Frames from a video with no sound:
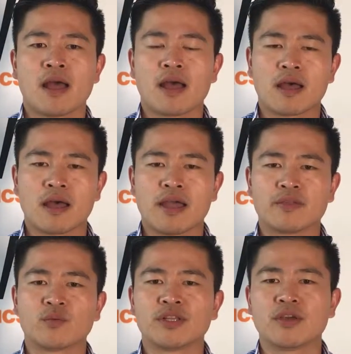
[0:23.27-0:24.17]

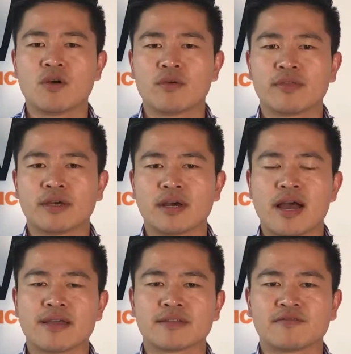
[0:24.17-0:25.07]
And we know the
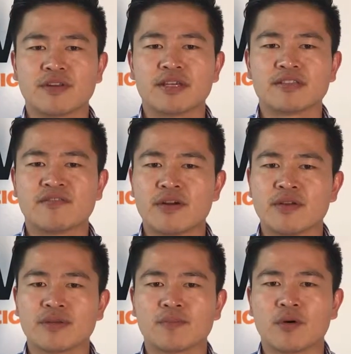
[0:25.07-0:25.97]
IS fitting is
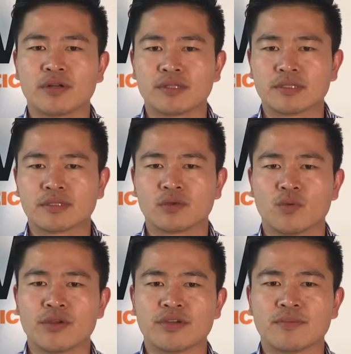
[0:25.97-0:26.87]
very important
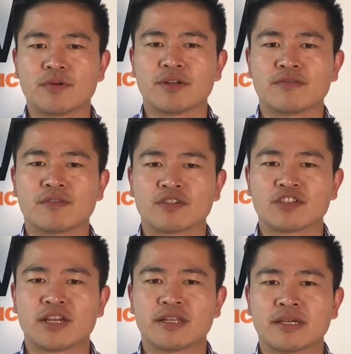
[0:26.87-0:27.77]
when you're importing from
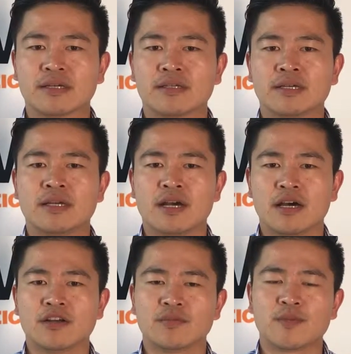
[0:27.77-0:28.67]
China.
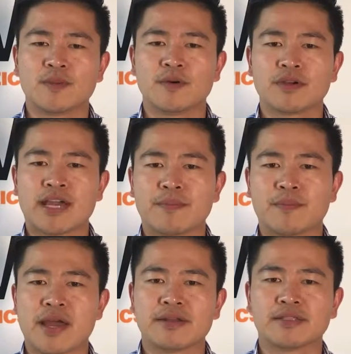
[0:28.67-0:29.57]
A lot of people get a
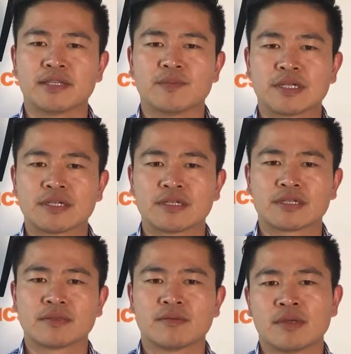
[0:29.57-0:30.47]
penalty
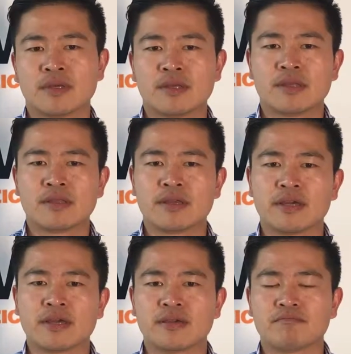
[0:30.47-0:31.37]
because
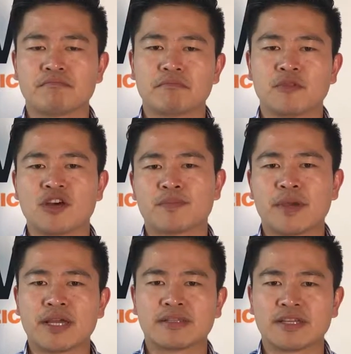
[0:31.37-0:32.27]
they not
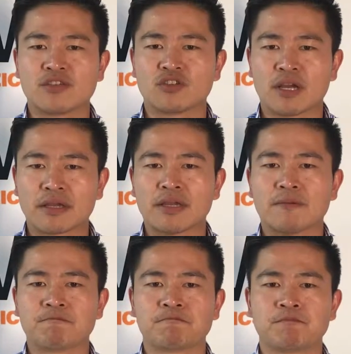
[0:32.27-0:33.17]
pay attention on it.